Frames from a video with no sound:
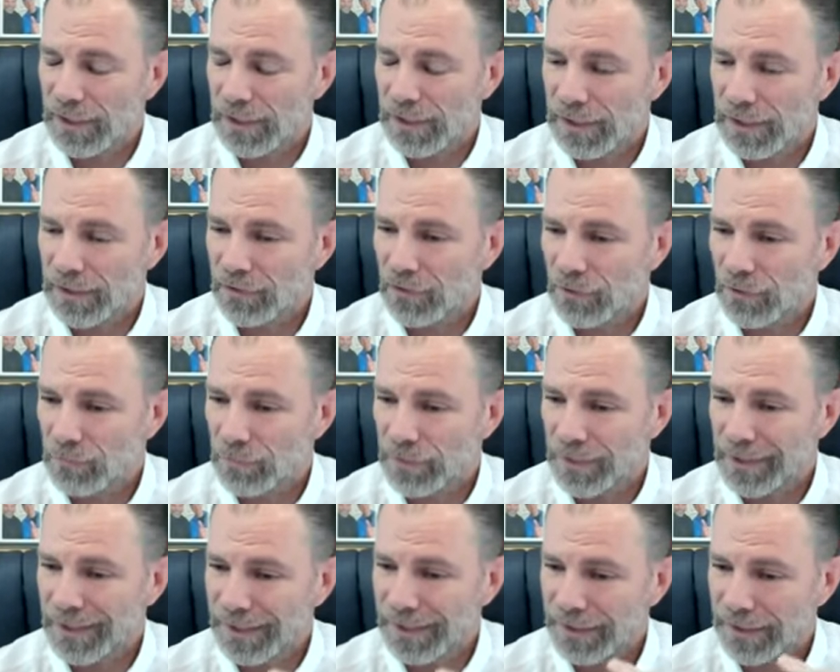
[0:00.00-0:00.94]
into
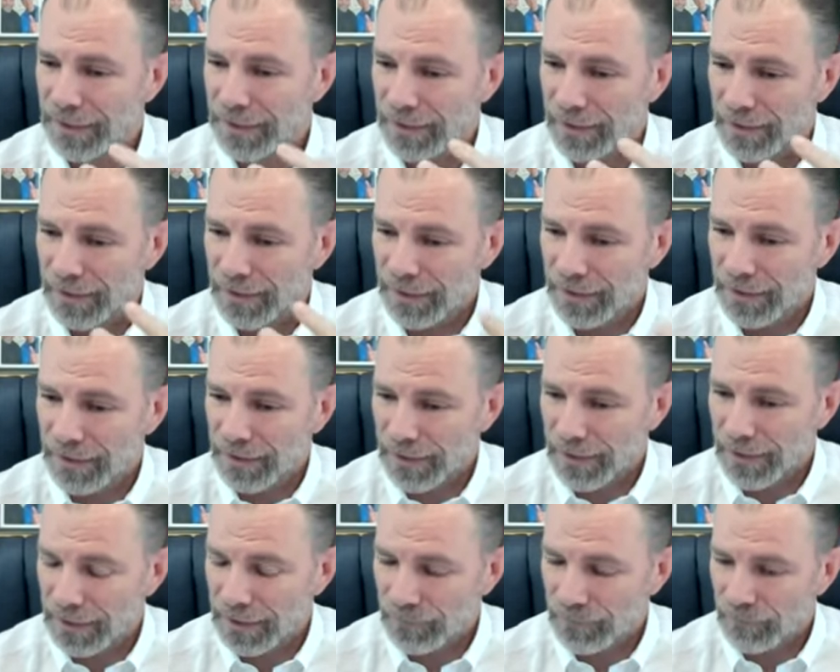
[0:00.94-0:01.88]
being,
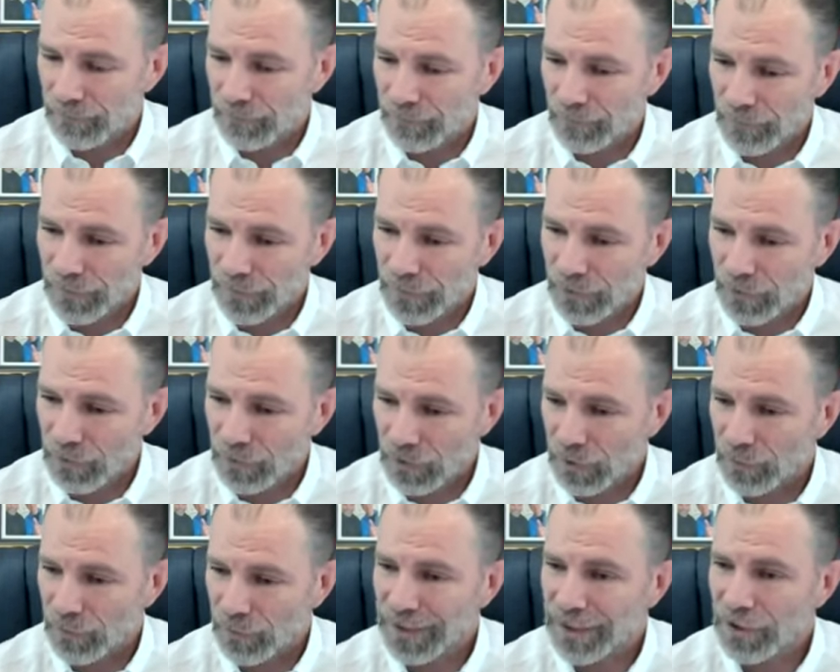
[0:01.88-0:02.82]

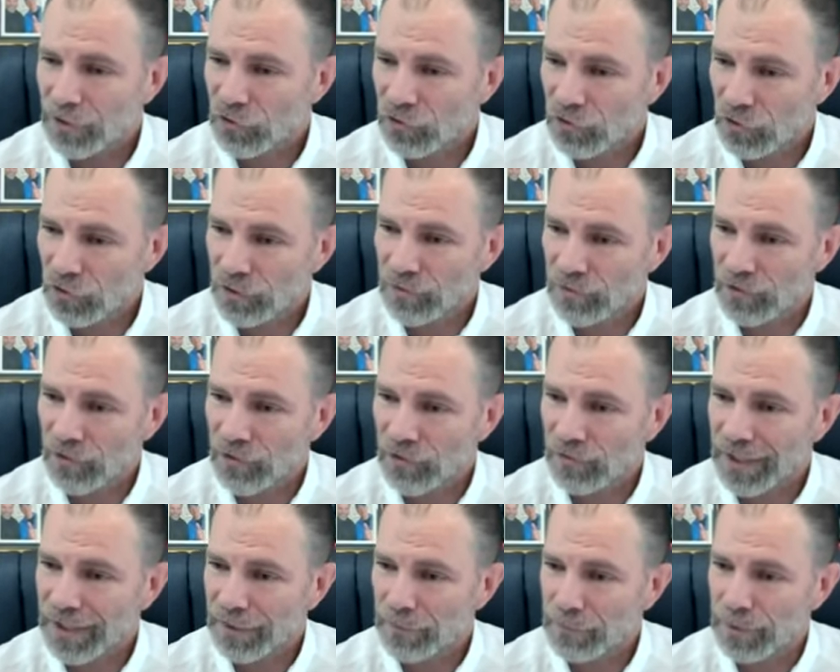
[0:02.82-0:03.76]
at the service
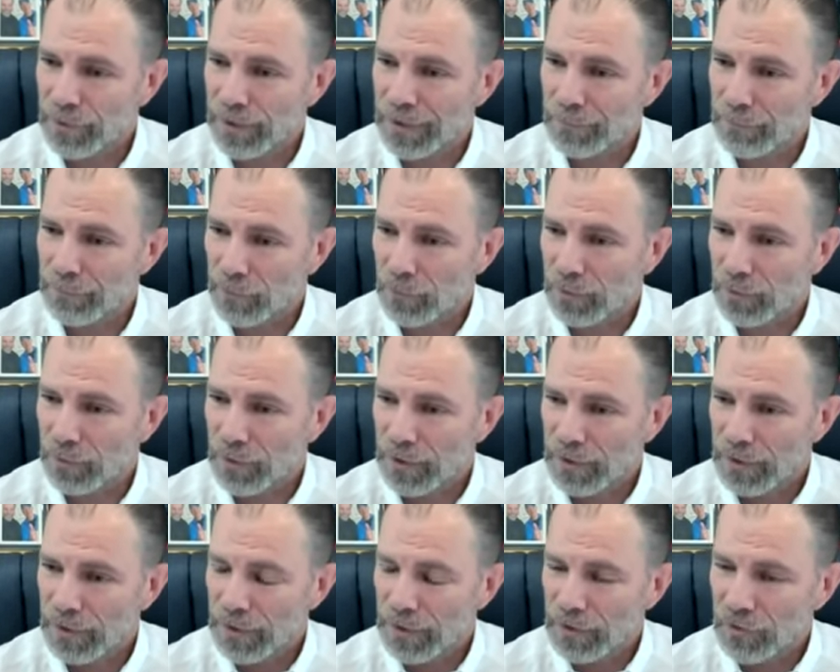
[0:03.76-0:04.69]
of other people.
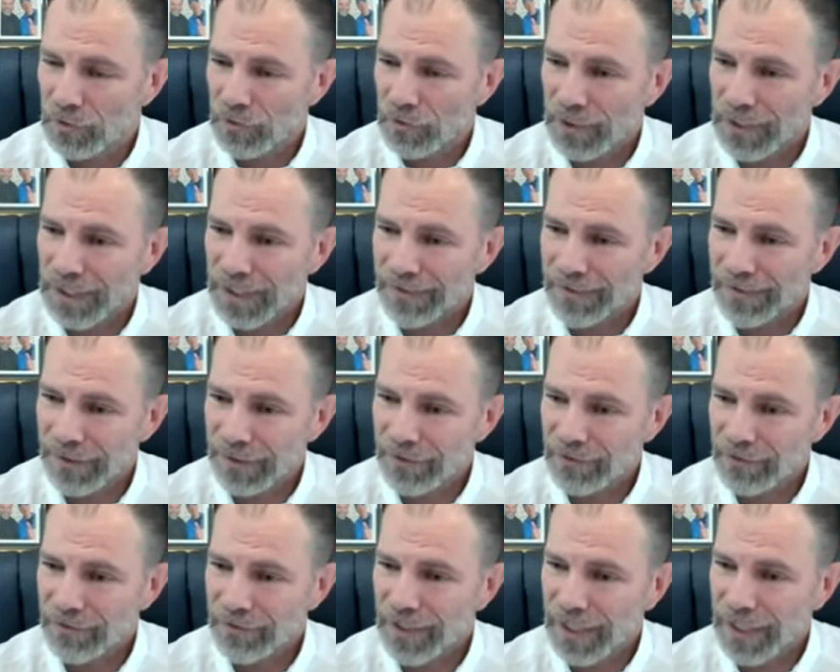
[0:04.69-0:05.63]
So they tend to
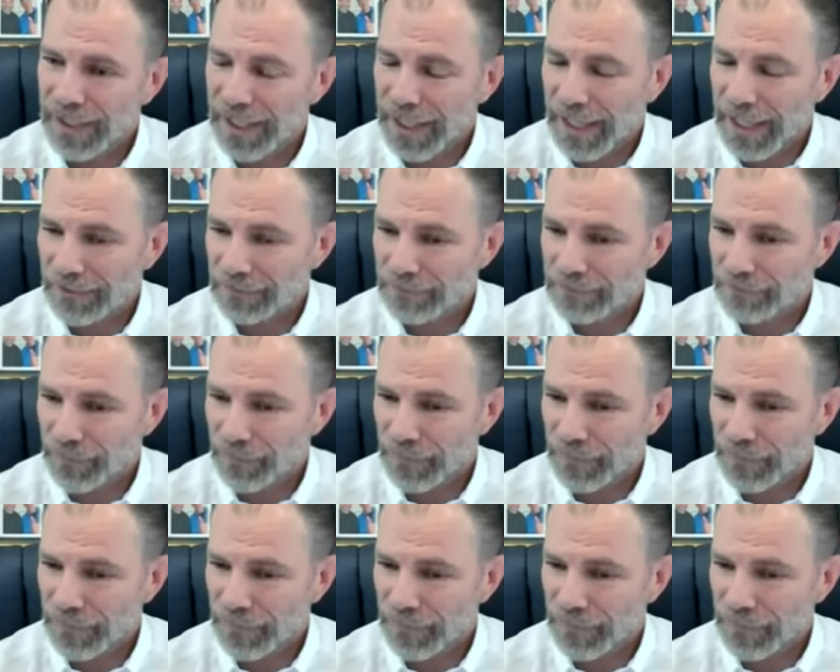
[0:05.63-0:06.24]
stand out